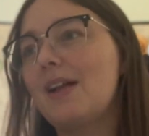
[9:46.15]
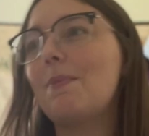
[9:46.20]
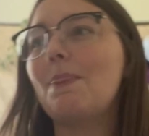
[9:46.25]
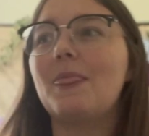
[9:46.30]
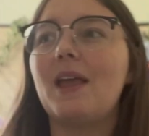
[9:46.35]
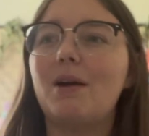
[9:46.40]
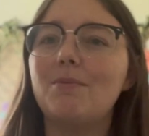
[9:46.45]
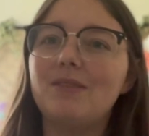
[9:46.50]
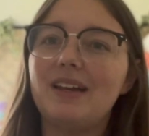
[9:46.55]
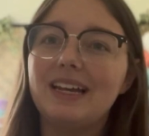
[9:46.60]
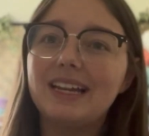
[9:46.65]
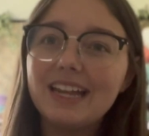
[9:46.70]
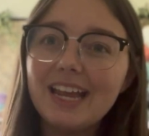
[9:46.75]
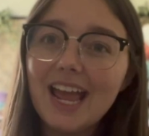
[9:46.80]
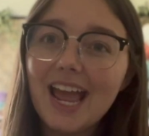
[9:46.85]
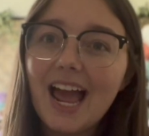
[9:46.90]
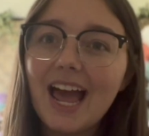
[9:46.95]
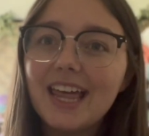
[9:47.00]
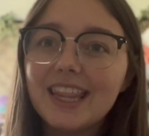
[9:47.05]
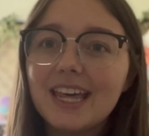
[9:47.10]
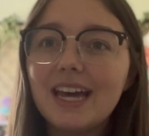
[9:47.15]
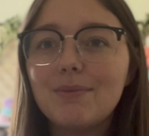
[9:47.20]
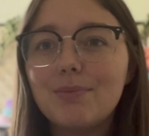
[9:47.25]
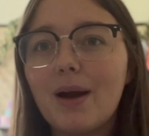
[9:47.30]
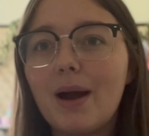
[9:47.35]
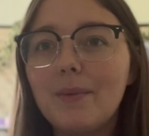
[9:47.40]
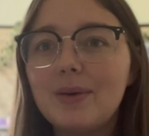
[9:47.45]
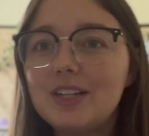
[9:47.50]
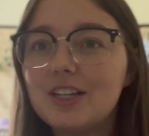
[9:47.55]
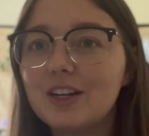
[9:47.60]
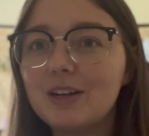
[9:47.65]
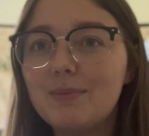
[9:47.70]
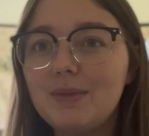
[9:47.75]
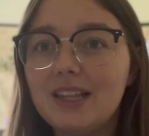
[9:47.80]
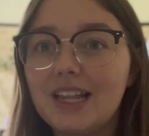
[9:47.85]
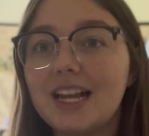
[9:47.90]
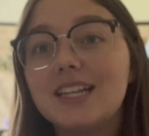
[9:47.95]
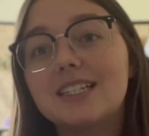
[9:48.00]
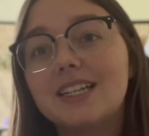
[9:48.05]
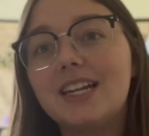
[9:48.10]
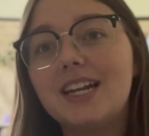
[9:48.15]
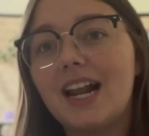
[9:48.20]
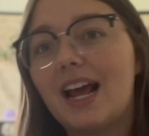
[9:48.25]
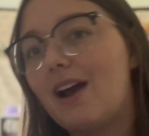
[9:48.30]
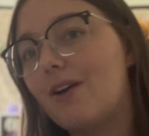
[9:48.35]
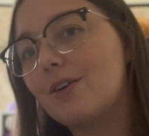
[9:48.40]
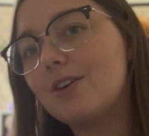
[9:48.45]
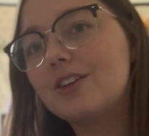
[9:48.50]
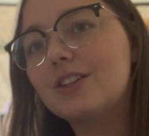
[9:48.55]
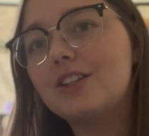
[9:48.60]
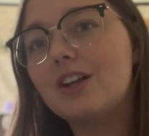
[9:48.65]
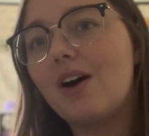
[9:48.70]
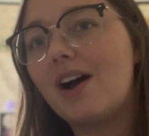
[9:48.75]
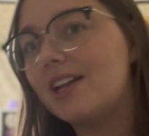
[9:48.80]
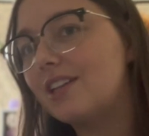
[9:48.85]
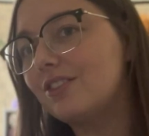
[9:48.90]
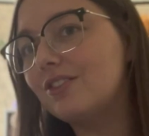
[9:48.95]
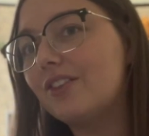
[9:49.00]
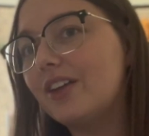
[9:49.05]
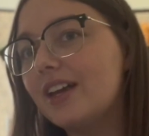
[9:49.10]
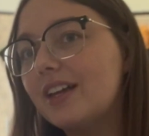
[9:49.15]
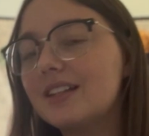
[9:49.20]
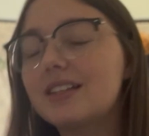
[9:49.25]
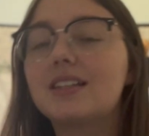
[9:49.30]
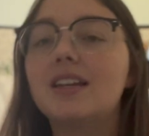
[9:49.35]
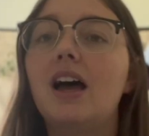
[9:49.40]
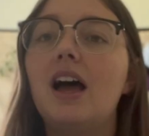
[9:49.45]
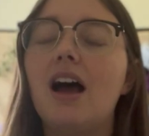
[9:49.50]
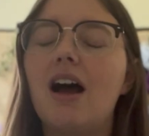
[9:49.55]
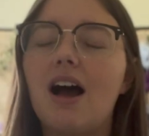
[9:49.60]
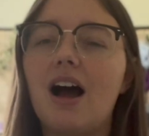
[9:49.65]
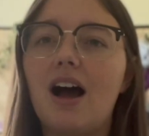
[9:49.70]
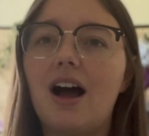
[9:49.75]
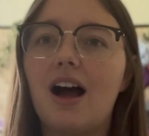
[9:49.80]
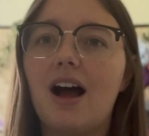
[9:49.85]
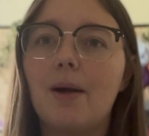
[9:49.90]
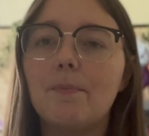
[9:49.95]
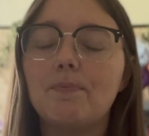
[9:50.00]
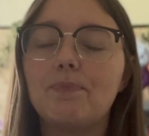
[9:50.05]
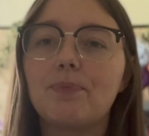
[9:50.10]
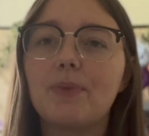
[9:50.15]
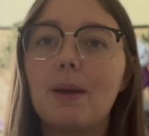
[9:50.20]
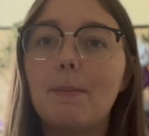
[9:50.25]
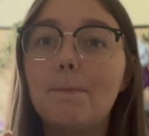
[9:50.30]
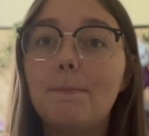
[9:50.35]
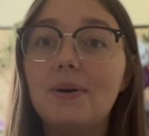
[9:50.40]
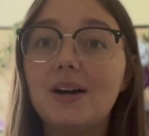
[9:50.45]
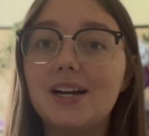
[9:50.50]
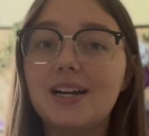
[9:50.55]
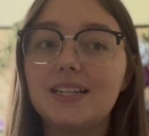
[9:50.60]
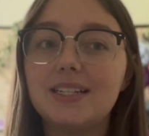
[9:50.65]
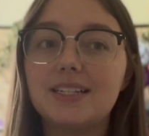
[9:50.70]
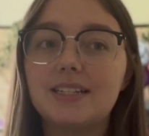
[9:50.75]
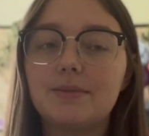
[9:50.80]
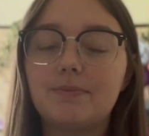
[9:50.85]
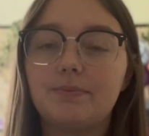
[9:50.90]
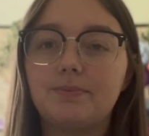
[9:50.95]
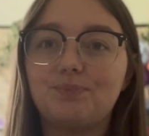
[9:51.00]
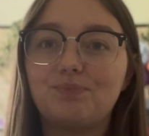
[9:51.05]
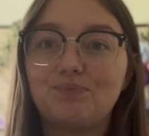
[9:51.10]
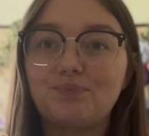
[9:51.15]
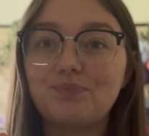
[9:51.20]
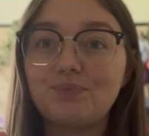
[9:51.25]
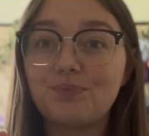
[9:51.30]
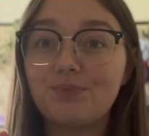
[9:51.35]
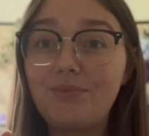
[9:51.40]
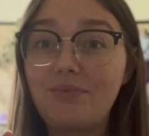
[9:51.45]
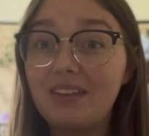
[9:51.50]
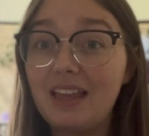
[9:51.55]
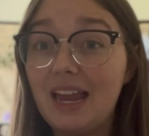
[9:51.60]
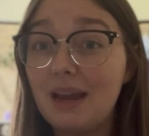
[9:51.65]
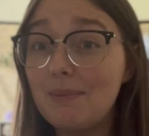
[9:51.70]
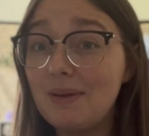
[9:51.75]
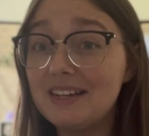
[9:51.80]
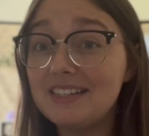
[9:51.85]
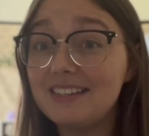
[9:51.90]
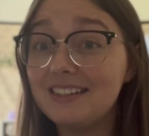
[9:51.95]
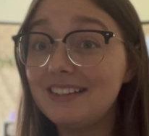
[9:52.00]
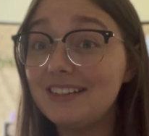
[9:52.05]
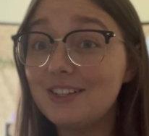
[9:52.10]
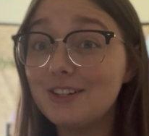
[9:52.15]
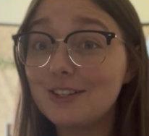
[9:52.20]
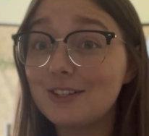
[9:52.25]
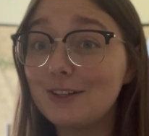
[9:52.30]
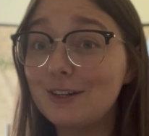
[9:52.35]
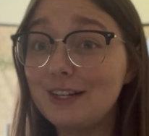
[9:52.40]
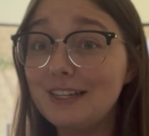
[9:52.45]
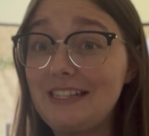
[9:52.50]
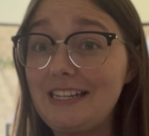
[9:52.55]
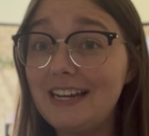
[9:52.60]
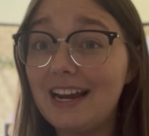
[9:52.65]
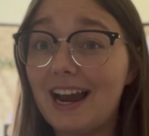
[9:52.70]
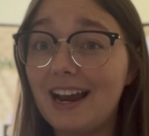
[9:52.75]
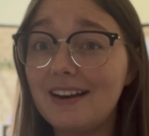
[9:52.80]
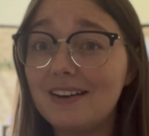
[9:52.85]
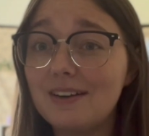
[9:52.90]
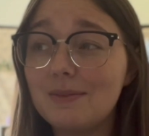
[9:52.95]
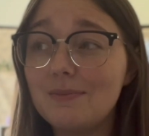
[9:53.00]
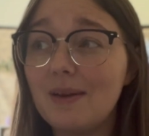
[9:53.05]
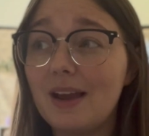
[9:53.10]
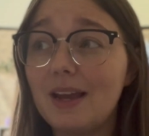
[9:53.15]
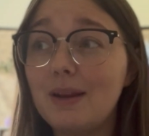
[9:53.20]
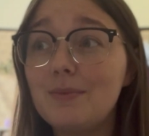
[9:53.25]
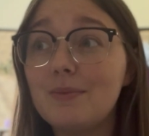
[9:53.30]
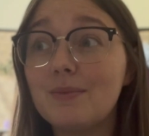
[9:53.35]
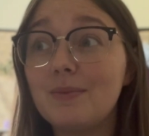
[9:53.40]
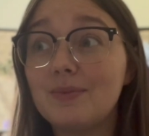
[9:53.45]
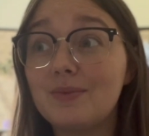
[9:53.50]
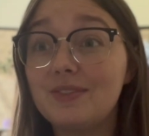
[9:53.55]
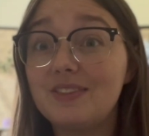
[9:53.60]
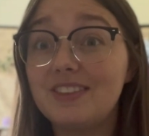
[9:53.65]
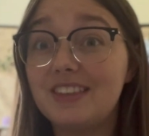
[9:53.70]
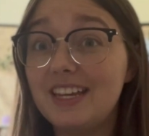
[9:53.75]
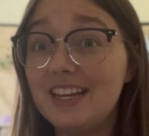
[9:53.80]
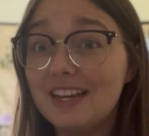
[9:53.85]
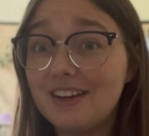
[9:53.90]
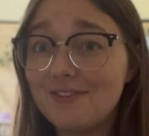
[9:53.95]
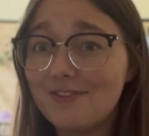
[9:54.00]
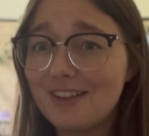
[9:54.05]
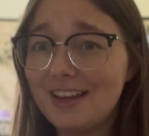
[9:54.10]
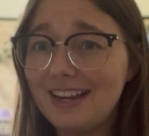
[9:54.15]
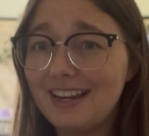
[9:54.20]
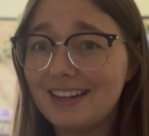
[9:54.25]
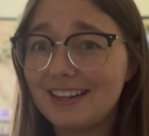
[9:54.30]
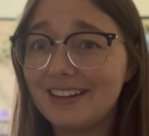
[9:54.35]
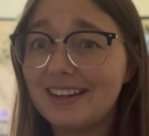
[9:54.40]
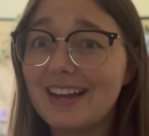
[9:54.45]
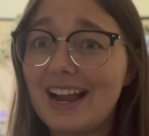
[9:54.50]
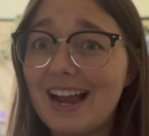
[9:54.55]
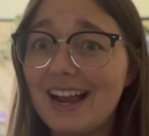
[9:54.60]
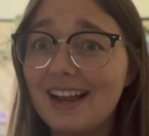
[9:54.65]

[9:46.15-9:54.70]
I'm like, yeah, that probably took me less than an hour, so I do this. But I basically just look at the item and think of like a